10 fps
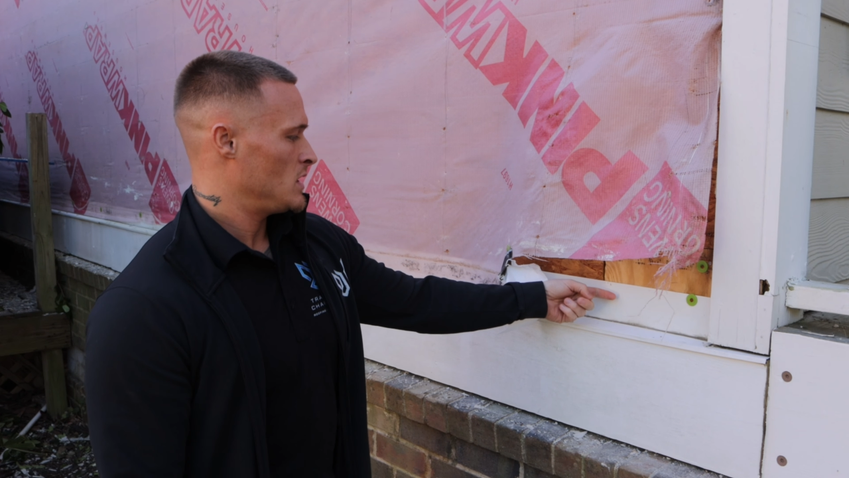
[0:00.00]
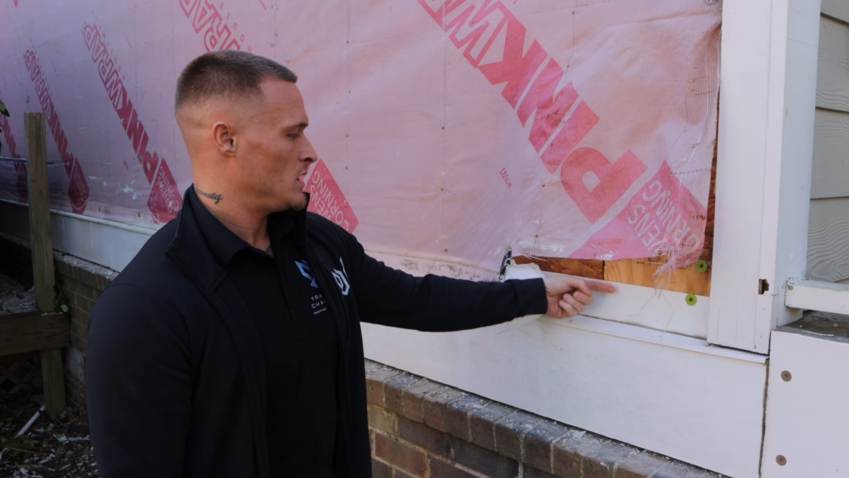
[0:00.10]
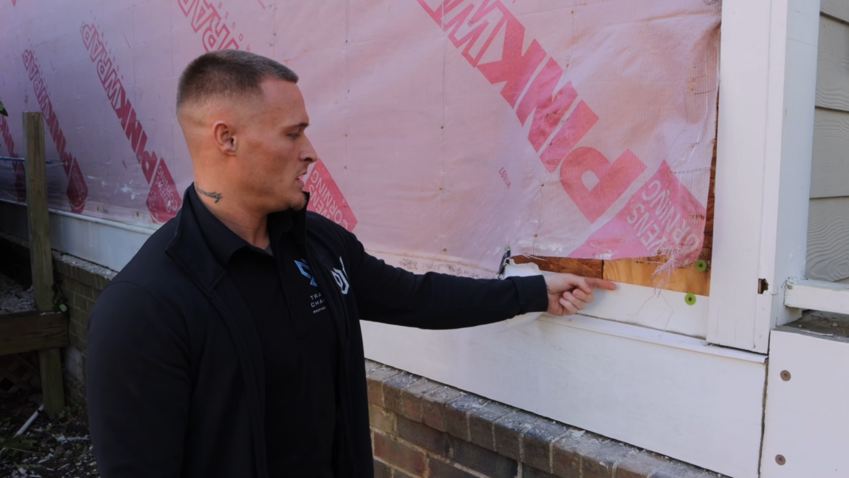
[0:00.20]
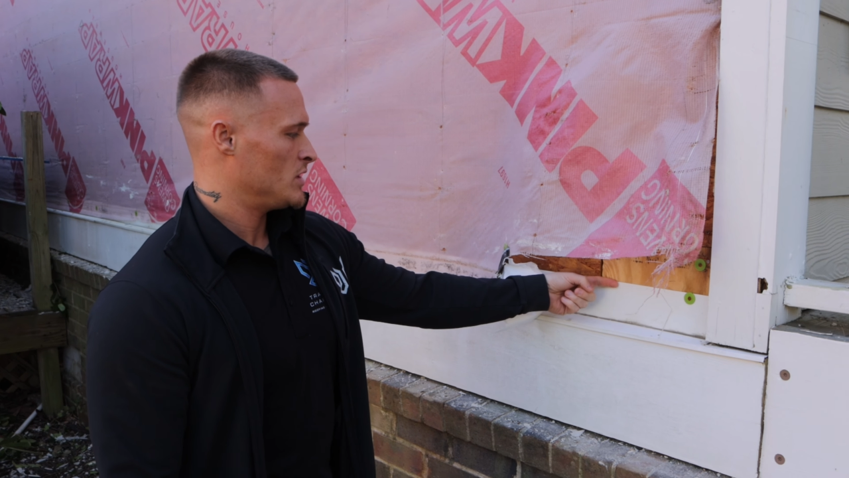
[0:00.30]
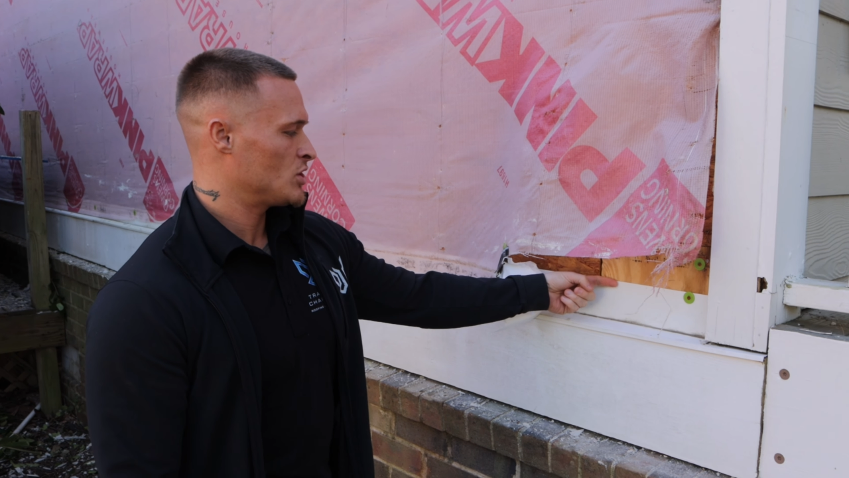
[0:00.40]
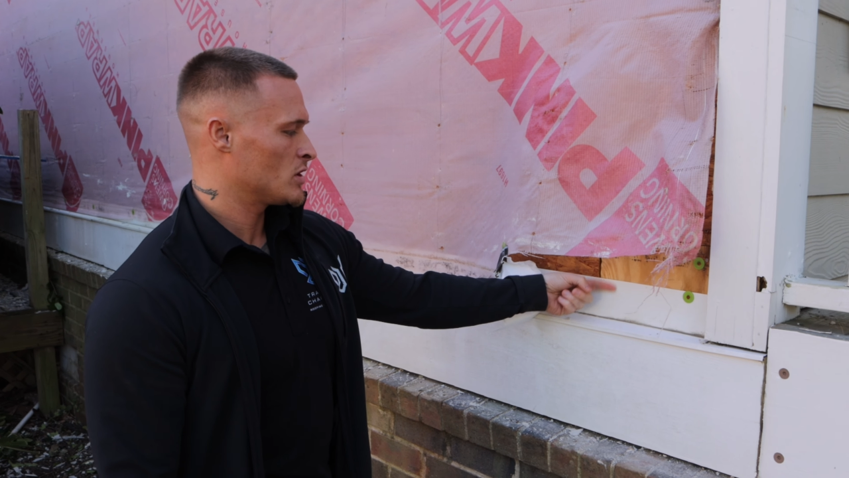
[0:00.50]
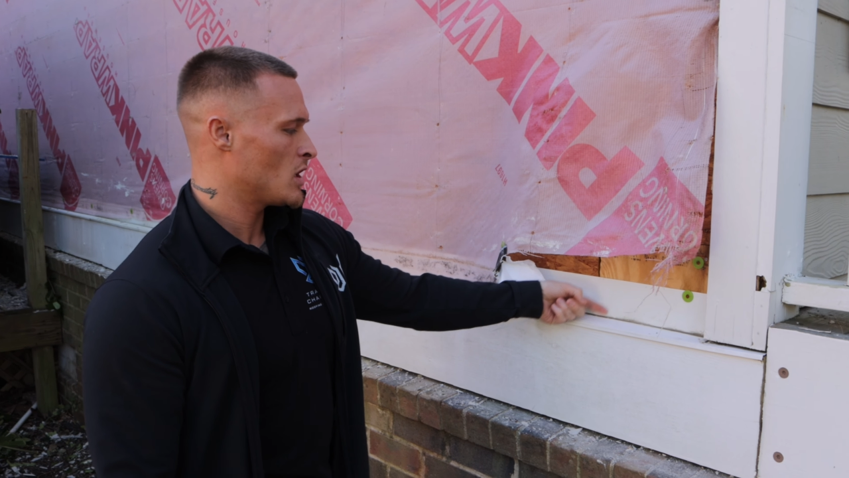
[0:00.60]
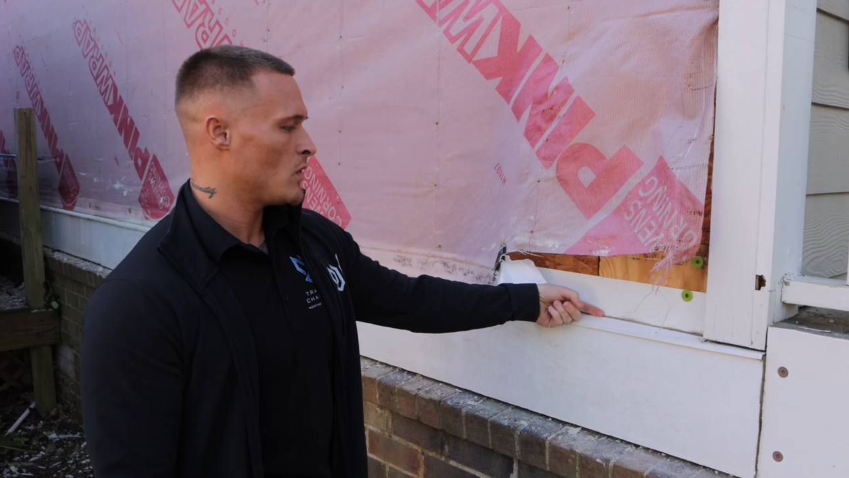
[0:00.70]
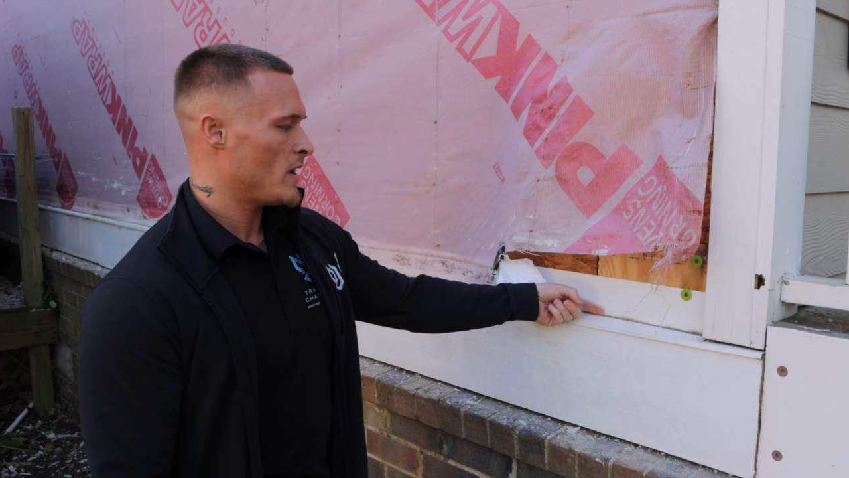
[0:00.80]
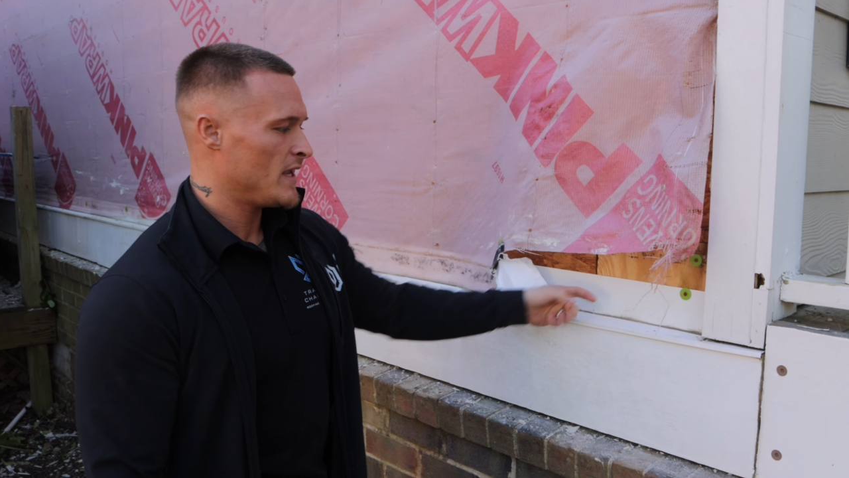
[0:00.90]
It should
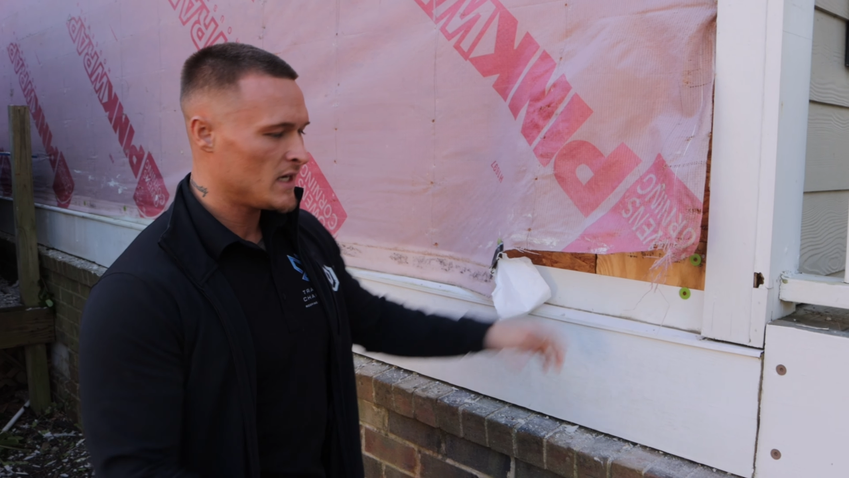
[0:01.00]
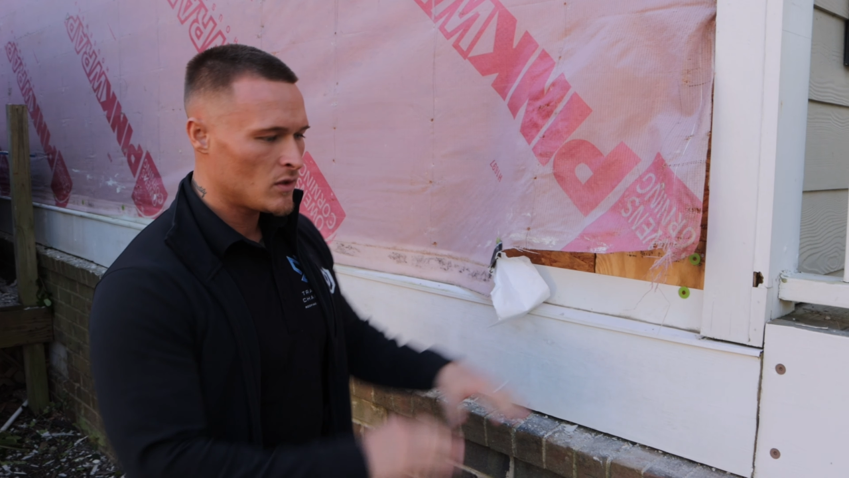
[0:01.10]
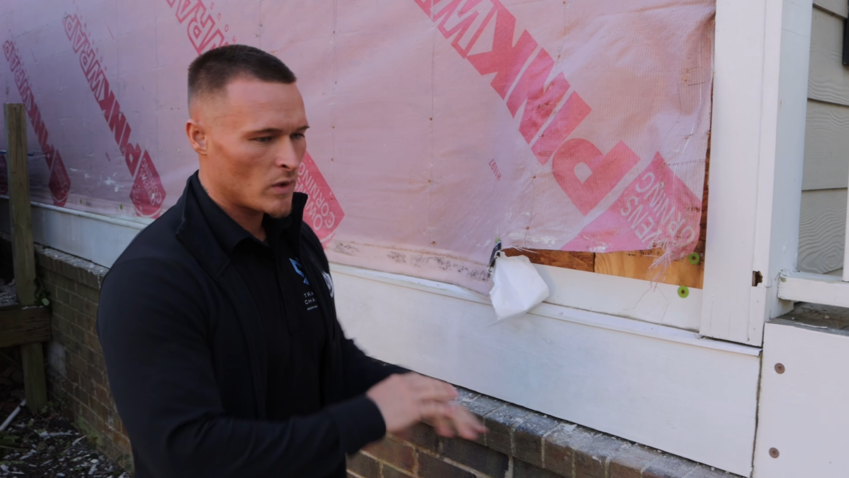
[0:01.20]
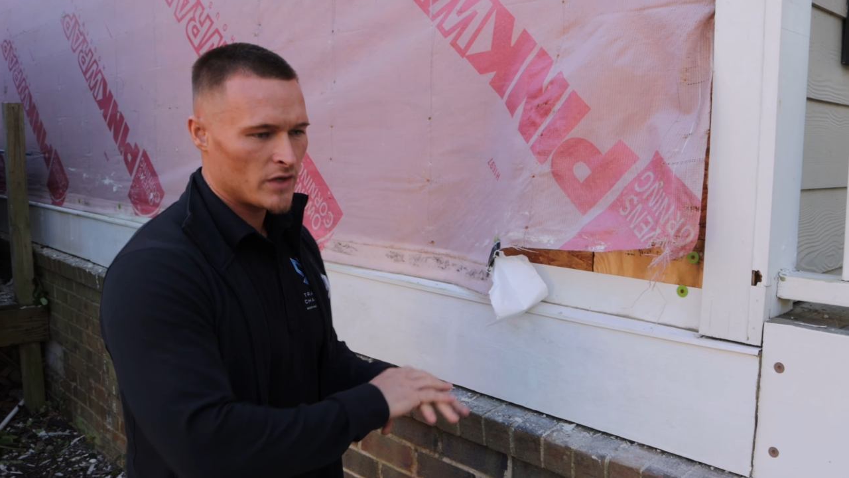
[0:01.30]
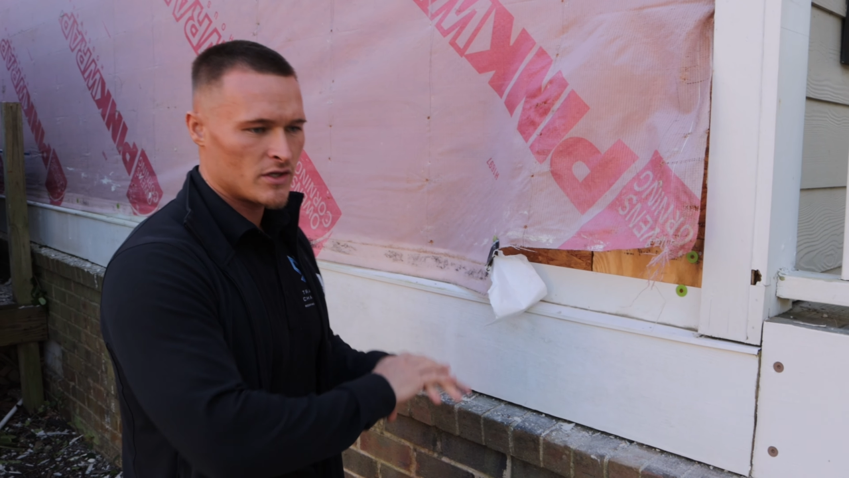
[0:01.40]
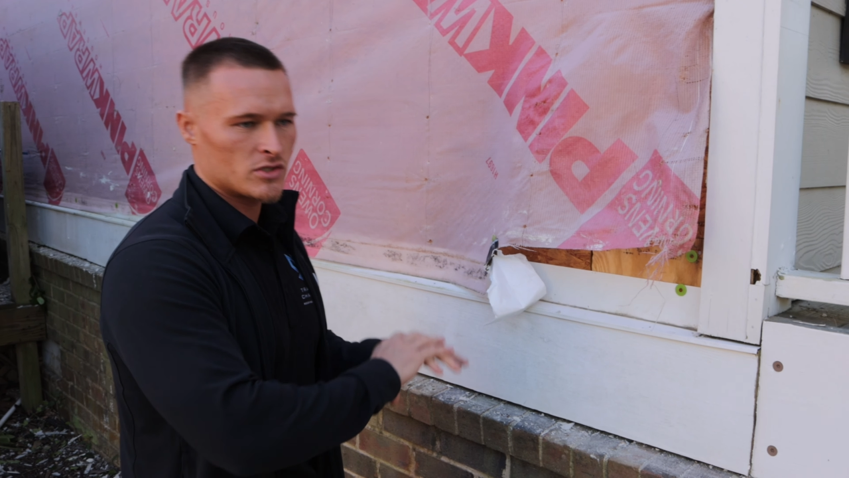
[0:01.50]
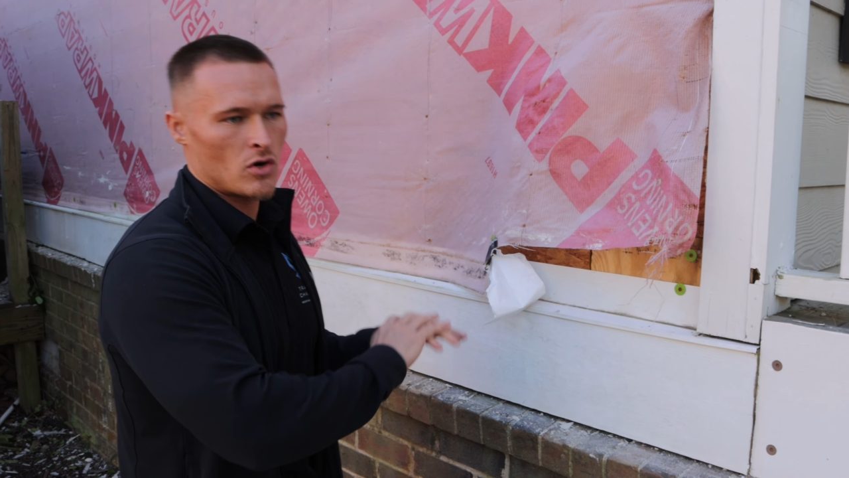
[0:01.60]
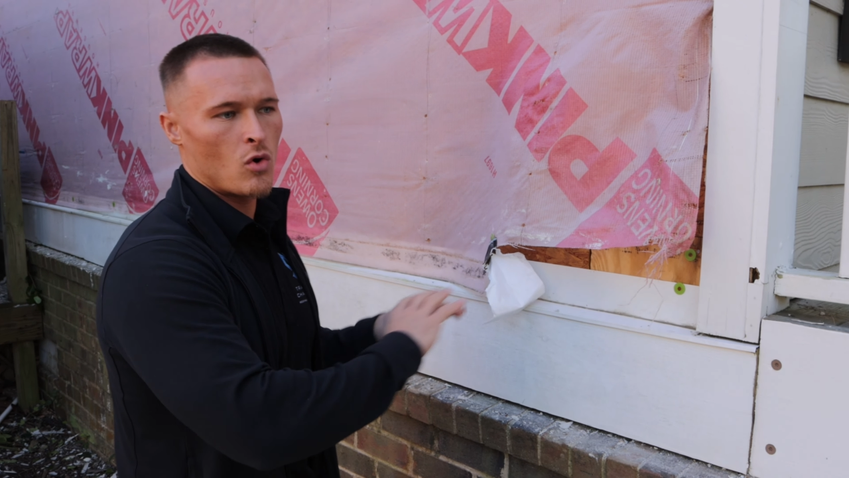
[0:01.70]
go anywhere there's a